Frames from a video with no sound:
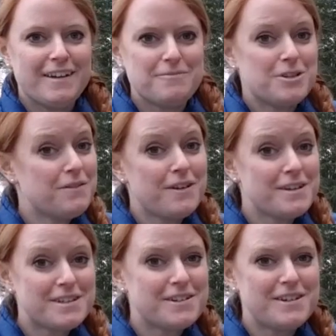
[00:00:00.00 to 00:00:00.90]
So far
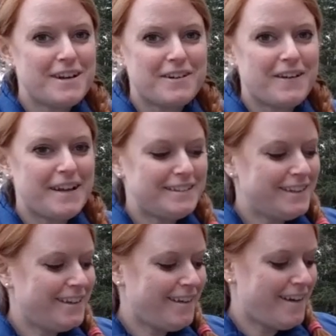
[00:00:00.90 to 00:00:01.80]
it's turned out great.
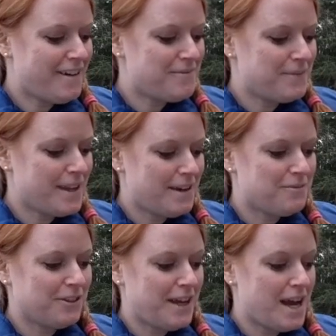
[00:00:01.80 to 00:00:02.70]
I'm
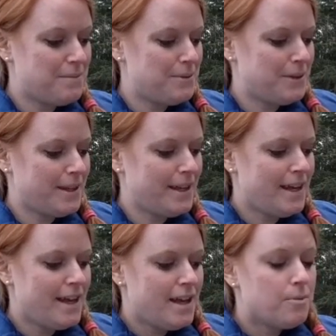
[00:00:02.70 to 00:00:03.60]
really happy with it.
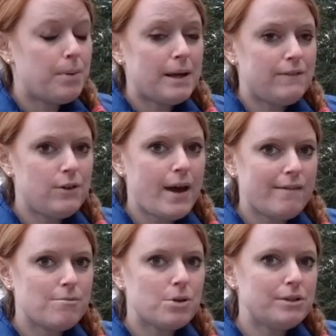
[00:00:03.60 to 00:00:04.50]
But if you
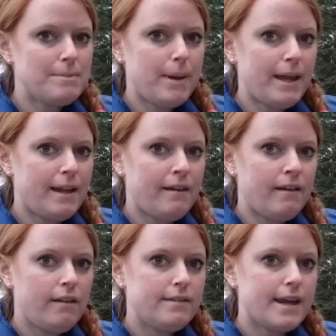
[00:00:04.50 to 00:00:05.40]
have a multi-pin
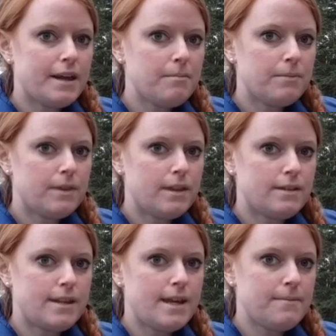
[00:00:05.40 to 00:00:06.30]
setup, the
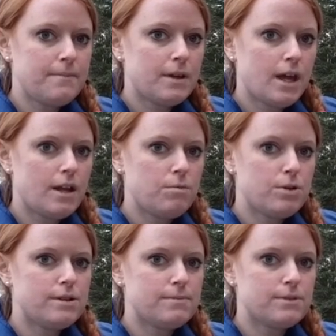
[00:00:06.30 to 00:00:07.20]
same kind of
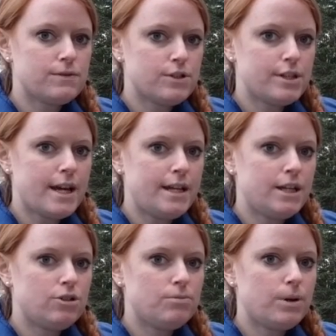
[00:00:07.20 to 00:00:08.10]
principles for
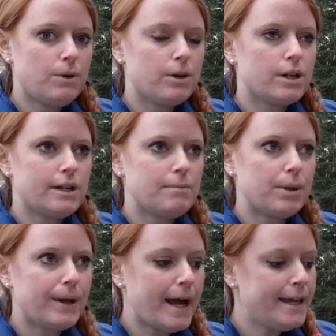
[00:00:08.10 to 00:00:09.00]
sighting in your bow are going to
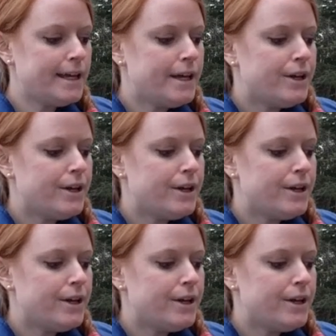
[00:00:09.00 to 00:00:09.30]
apply.